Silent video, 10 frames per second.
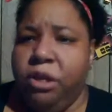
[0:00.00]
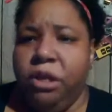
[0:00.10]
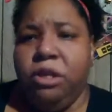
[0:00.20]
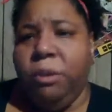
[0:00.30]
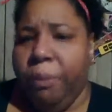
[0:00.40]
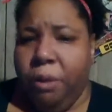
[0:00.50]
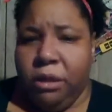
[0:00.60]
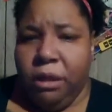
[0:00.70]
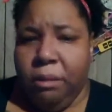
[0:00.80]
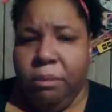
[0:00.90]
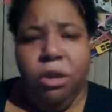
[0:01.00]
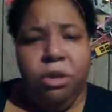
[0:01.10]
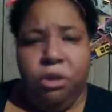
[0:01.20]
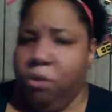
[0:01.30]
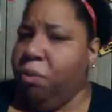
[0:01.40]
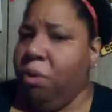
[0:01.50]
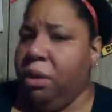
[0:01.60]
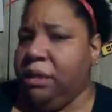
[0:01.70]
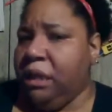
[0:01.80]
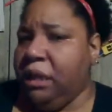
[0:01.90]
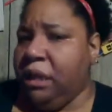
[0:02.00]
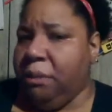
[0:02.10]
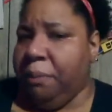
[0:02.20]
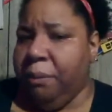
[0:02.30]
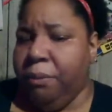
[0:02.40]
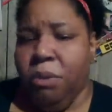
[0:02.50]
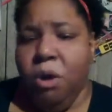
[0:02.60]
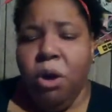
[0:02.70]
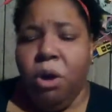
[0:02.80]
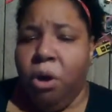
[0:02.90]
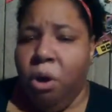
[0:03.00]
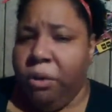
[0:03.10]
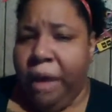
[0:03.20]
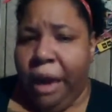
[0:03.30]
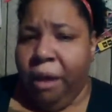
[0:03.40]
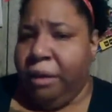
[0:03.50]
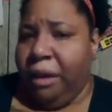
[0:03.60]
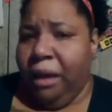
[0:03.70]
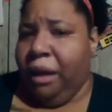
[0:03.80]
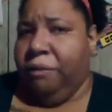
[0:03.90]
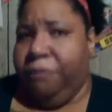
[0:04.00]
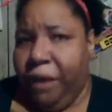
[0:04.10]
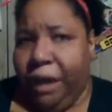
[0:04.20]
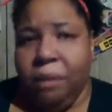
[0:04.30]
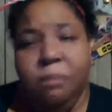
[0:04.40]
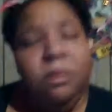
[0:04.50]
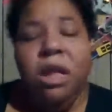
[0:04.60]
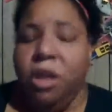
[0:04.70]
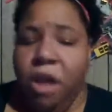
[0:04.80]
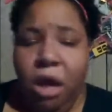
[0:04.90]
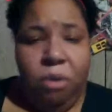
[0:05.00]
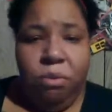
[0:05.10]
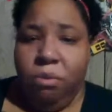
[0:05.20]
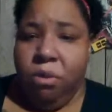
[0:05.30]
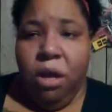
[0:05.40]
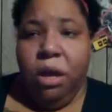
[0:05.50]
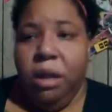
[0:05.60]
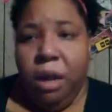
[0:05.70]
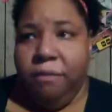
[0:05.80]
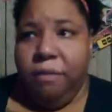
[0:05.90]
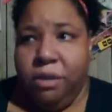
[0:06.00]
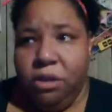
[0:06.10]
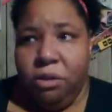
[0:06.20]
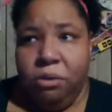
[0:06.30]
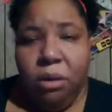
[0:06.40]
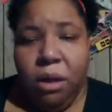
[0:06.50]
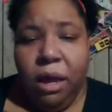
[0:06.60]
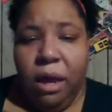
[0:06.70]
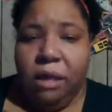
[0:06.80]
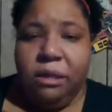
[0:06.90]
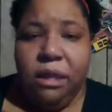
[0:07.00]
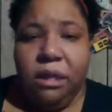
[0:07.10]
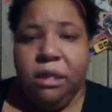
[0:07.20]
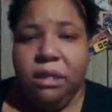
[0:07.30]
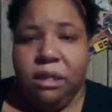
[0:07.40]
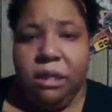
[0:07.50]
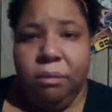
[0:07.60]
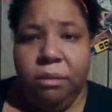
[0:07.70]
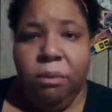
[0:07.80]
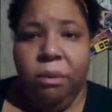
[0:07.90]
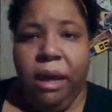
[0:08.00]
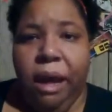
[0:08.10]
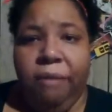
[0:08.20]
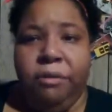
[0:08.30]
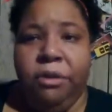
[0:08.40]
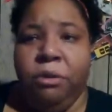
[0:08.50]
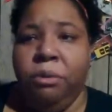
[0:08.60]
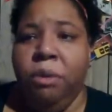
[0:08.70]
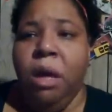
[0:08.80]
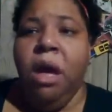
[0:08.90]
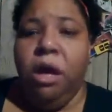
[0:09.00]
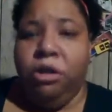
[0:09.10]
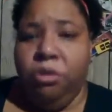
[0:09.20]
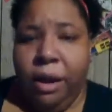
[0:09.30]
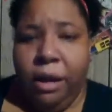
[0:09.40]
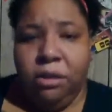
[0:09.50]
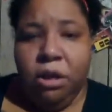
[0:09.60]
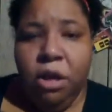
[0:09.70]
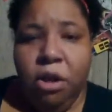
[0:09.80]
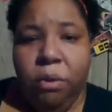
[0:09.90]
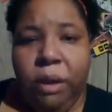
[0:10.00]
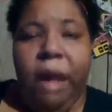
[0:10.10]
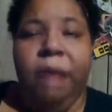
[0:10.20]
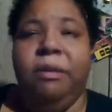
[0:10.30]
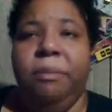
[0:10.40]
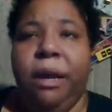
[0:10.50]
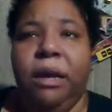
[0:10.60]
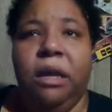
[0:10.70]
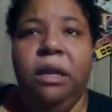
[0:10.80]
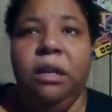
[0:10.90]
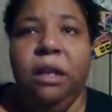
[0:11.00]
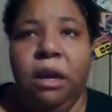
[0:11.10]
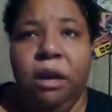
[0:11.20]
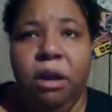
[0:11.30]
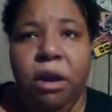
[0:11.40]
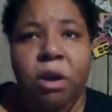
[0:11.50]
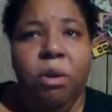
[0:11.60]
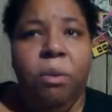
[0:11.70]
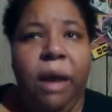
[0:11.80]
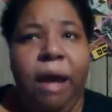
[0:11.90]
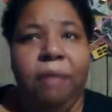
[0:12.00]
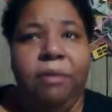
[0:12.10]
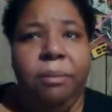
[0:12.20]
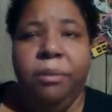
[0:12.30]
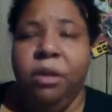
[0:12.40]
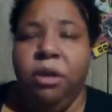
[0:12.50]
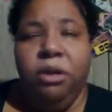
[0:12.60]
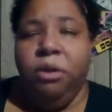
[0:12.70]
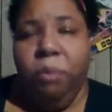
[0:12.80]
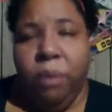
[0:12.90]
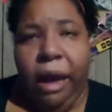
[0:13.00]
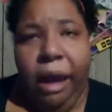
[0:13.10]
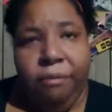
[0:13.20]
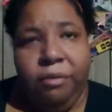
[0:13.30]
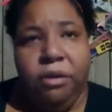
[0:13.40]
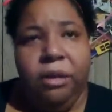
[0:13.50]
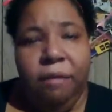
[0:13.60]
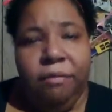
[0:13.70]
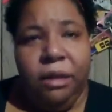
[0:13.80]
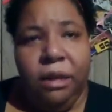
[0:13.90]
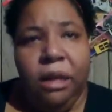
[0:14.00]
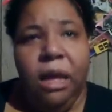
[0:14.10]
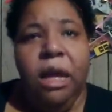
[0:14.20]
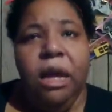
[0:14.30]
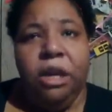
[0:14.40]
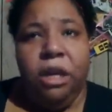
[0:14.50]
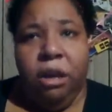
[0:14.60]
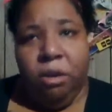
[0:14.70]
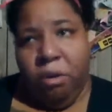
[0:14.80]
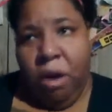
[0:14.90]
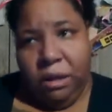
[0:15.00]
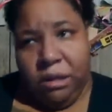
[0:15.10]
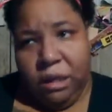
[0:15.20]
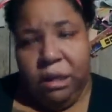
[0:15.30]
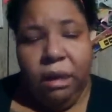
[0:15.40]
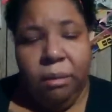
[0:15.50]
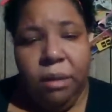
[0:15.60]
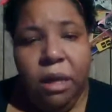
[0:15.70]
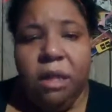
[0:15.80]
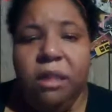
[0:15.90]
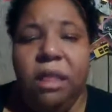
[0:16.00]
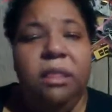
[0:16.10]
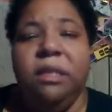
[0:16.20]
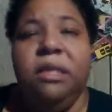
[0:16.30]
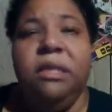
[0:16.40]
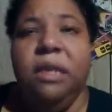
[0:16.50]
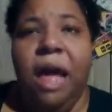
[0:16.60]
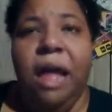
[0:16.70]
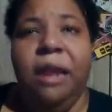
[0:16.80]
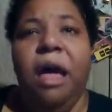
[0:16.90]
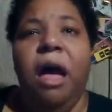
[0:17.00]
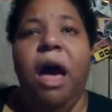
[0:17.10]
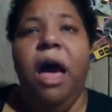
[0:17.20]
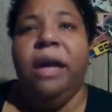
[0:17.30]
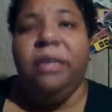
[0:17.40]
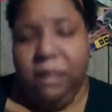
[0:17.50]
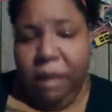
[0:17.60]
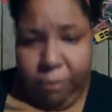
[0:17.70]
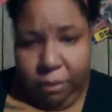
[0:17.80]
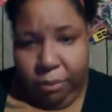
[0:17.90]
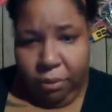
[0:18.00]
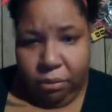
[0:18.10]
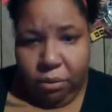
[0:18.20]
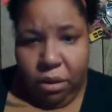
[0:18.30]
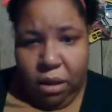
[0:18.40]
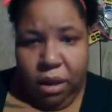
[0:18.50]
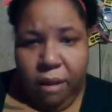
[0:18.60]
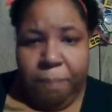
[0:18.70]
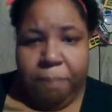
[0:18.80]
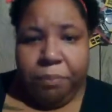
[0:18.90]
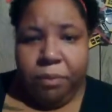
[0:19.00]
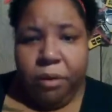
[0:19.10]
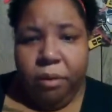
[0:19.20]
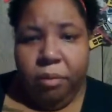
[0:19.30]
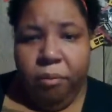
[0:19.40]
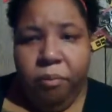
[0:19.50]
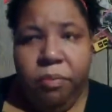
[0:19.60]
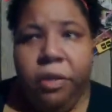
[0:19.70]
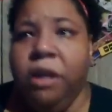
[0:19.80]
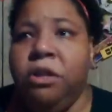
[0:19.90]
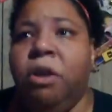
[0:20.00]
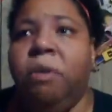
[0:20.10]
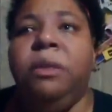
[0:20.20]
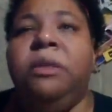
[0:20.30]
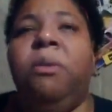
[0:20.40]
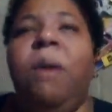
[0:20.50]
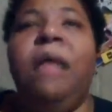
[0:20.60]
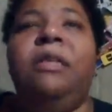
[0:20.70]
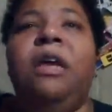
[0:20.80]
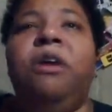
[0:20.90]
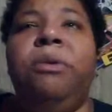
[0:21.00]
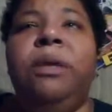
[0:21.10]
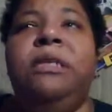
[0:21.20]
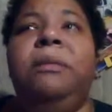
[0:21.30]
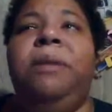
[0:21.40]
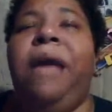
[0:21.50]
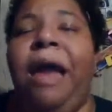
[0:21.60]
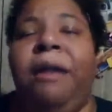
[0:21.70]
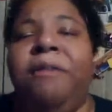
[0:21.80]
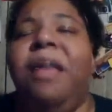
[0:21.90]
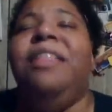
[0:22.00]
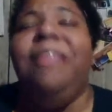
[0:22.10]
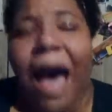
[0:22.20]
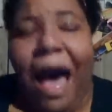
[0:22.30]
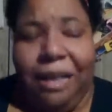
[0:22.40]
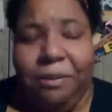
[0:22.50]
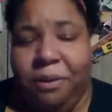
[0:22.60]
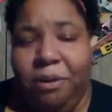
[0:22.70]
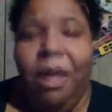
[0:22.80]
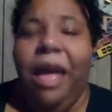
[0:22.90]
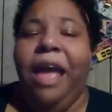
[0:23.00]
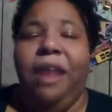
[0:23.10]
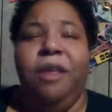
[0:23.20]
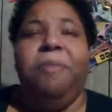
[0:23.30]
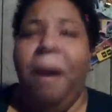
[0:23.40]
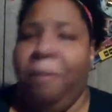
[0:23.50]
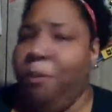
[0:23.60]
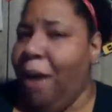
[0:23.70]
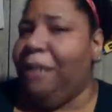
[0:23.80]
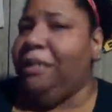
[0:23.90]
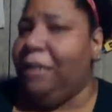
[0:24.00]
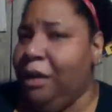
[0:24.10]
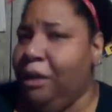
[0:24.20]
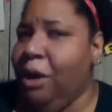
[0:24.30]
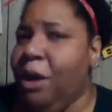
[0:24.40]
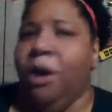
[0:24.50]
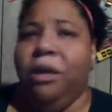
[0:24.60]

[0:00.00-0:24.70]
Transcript: to support them? Do you want to see these people go down in flames? No, none of us do. And see, this is something we have to address. We have to make it clear. We have to definitely get across to them that this is not acceptable. There's no reason why Seungri should be out of the hospital. And if Papa YG